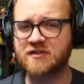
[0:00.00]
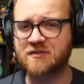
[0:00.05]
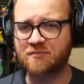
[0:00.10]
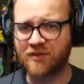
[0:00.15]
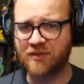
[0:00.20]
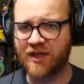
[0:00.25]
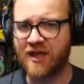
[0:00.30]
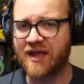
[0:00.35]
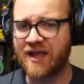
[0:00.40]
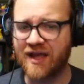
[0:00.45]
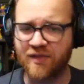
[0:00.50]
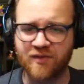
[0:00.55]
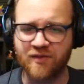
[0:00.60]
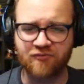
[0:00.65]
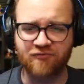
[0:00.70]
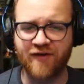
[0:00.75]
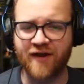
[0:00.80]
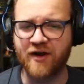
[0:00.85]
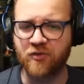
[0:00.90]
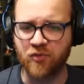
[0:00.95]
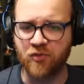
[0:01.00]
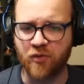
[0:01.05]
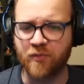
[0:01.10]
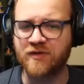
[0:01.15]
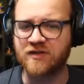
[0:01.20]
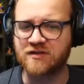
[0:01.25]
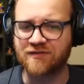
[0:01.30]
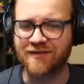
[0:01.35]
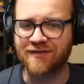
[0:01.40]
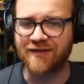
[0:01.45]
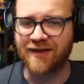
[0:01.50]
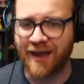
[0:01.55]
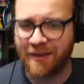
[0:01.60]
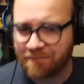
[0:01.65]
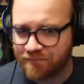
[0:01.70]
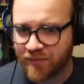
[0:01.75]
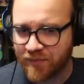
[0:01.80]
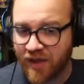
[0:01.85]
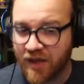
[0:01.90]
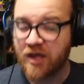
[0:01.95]
to play in the final moments of the
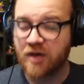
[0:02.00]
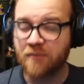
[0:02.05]
game.